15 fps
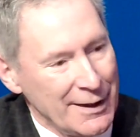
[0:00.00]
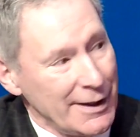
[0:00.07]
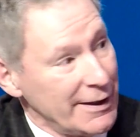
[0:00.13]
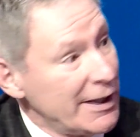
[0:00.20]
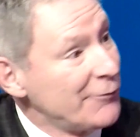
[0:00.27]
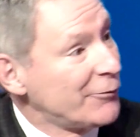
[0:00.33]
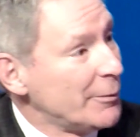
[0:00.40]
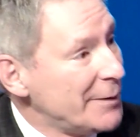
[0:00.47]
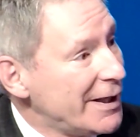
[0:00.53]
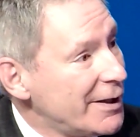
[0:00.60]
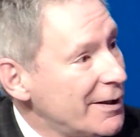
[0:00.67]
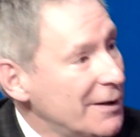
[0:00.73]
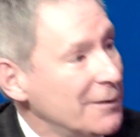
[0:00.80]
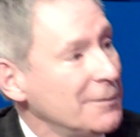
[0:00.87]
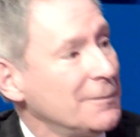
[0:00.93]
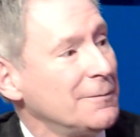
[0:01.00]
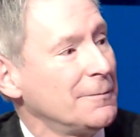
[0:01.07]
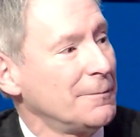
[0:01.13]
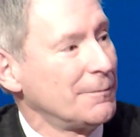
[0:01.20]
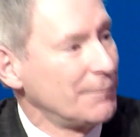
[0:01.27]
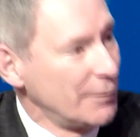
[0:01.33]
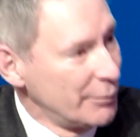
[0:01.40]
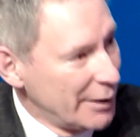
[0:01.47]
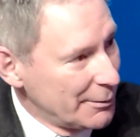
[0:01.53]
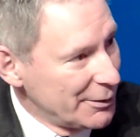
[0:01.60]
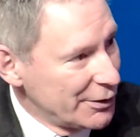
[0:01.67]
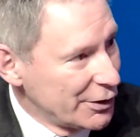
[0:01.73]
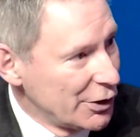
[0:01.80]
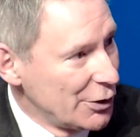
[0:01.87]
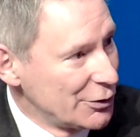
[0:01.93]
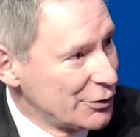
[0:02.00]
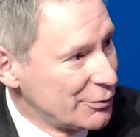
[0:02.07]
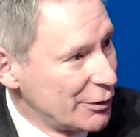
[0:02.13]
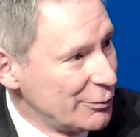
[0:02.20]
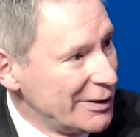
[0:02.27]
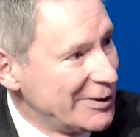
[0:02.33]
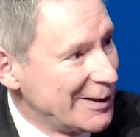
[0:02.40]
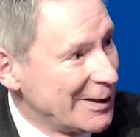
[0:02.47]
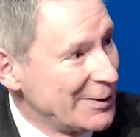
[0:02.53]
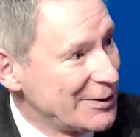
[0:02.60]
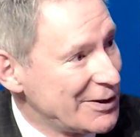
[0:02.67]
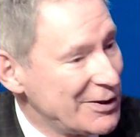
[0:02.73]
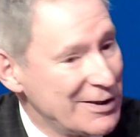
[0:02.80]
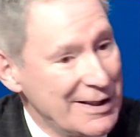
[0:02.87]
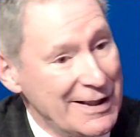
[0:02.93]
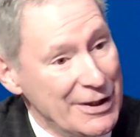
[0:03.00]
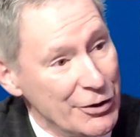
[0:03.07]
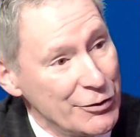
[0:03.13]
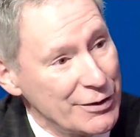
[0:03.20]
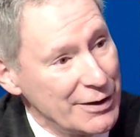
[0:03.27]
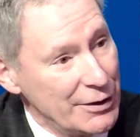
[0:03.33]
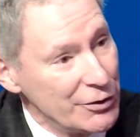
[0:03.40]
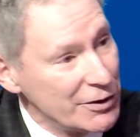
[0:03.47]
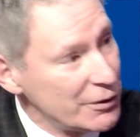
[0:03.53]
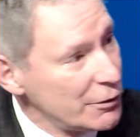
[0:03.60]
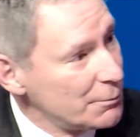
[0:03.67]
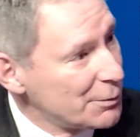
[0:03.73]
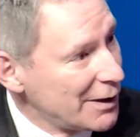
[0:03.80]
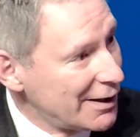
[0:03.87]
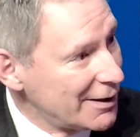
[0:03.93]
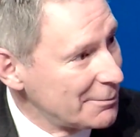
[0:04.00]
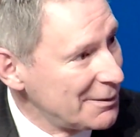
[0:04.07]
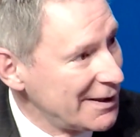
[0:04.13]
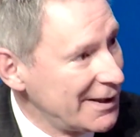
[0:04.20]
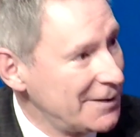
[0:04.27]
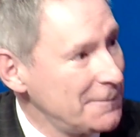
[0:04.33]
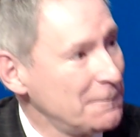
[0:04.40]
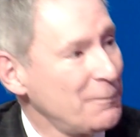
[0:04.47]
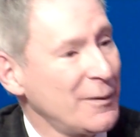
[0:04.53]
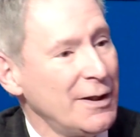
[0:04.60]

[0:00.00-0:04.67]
And then from there, we were able to go to our retailers and say, here's the new product plan,